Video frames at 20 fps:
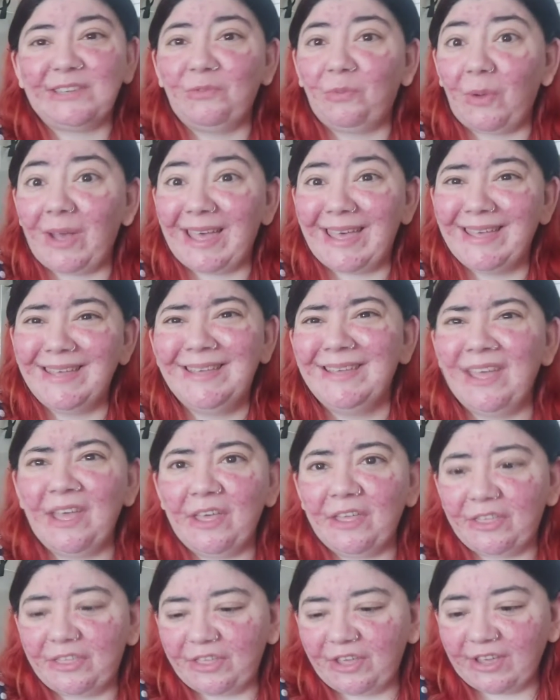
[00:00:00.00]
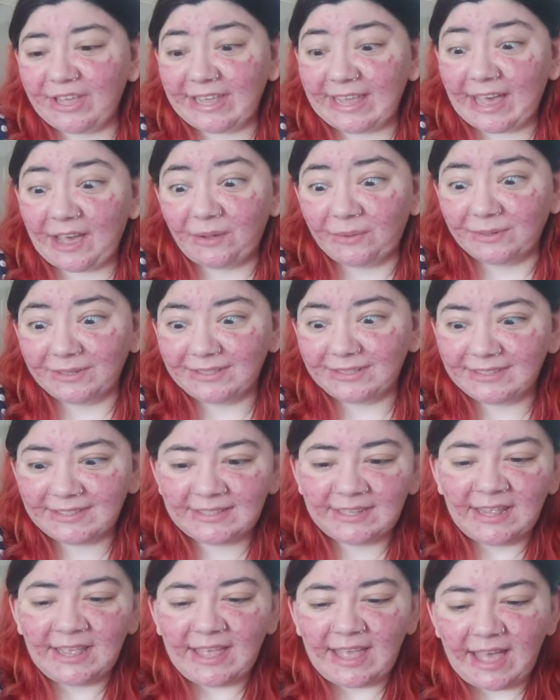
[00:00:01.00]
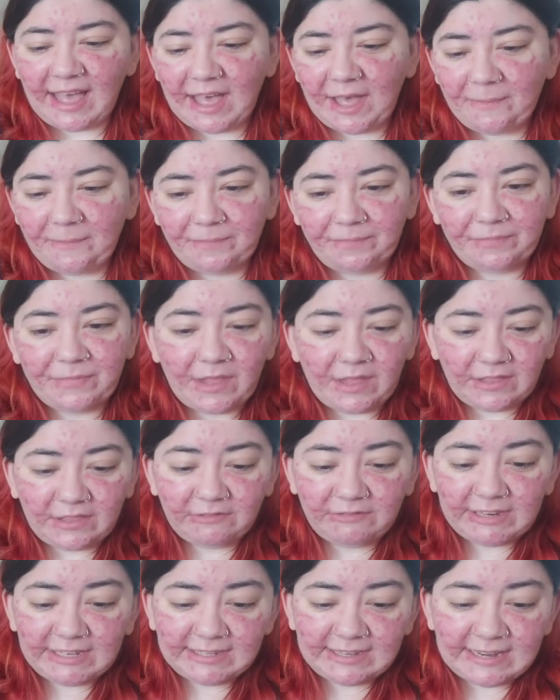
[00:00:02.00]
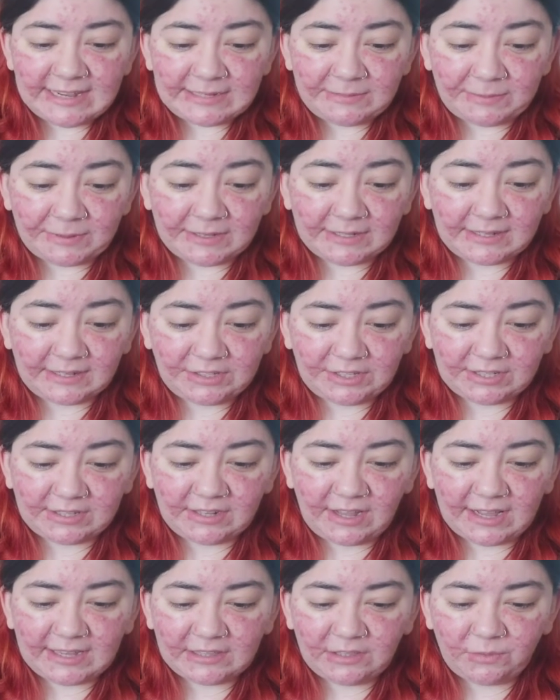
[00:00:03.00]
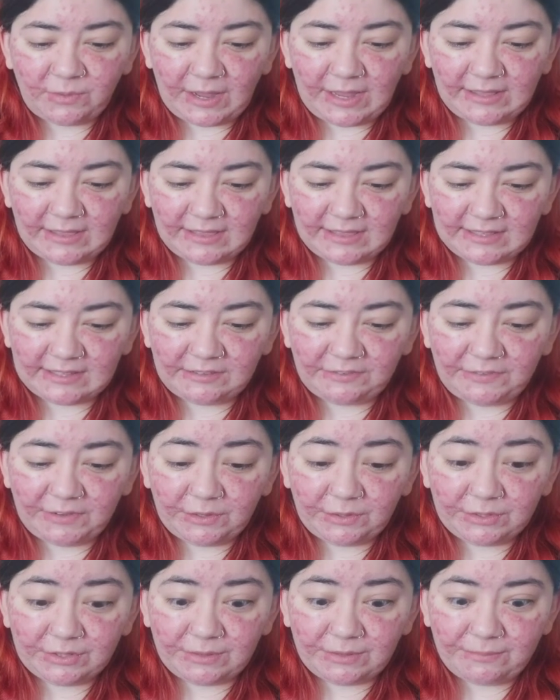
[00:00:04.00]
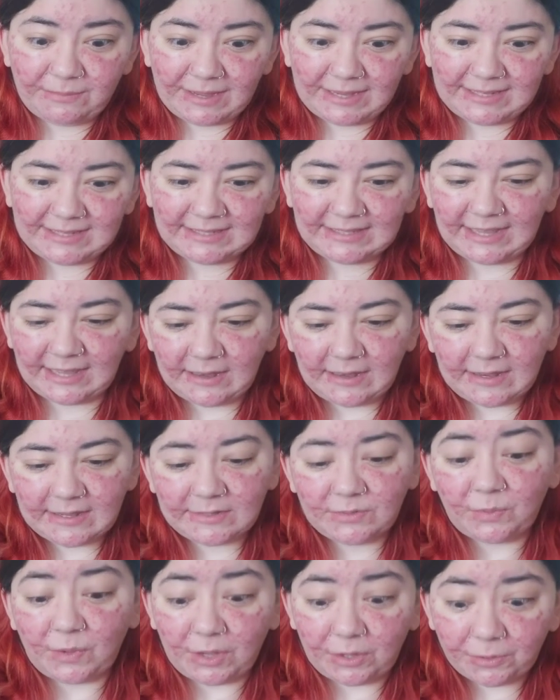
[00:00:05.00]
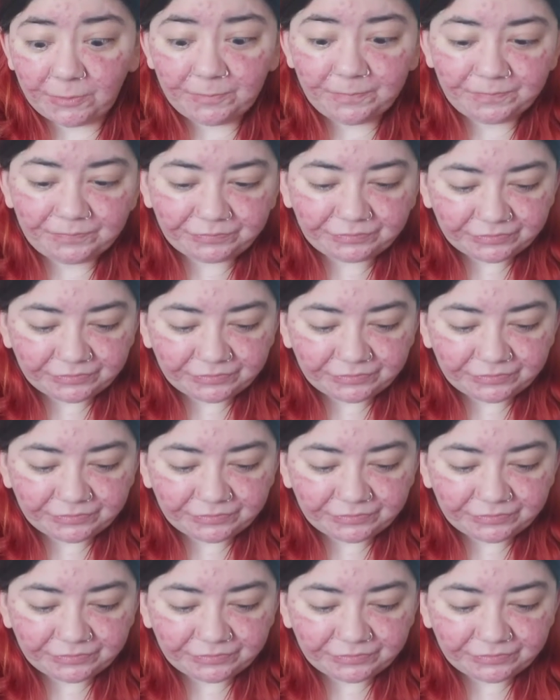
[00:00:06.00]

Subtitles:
Wear 30 hours. The reason is because I just like the way this feels on my skin as well.